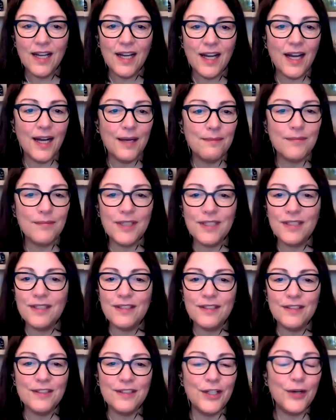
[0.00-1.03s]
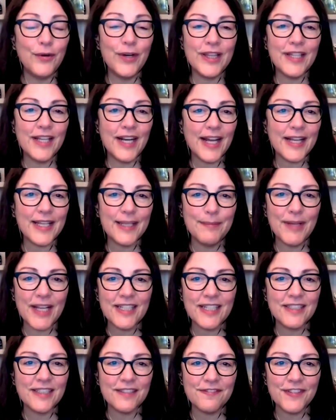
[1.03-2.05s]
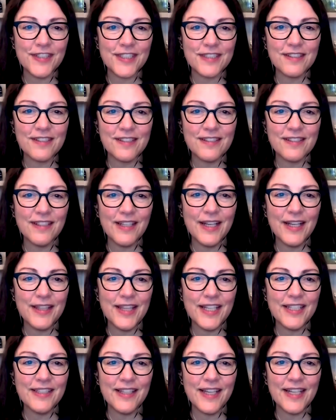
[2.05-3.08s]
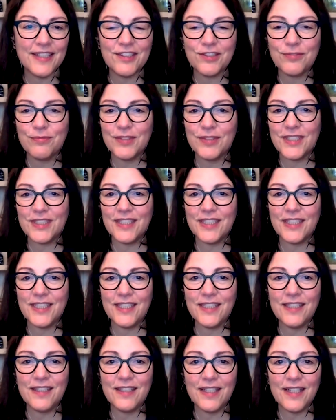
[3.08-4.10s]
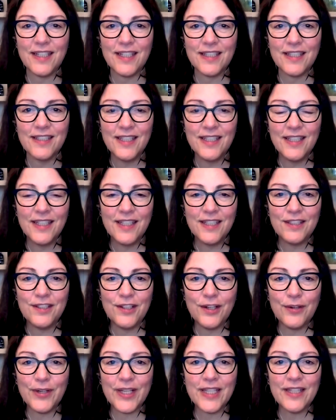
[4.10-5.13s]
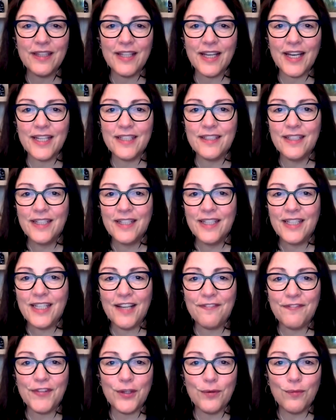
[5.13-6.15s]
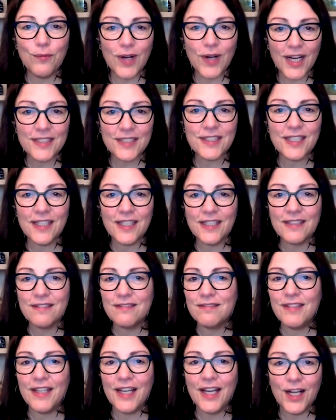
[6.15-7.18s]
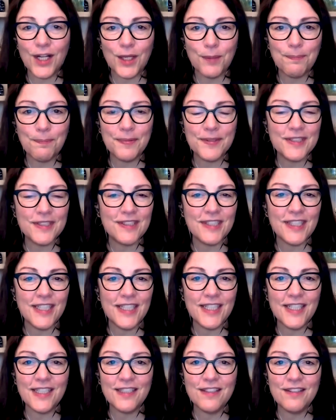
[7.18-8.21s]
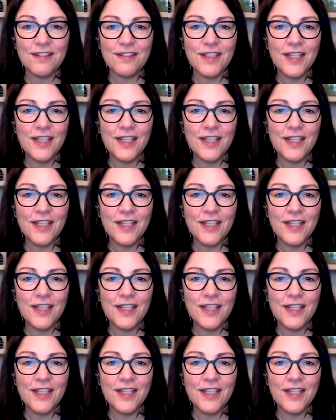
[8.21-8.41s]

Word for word: Um, knowing that I can make a difference. I think that's really the knowing that if you want to help see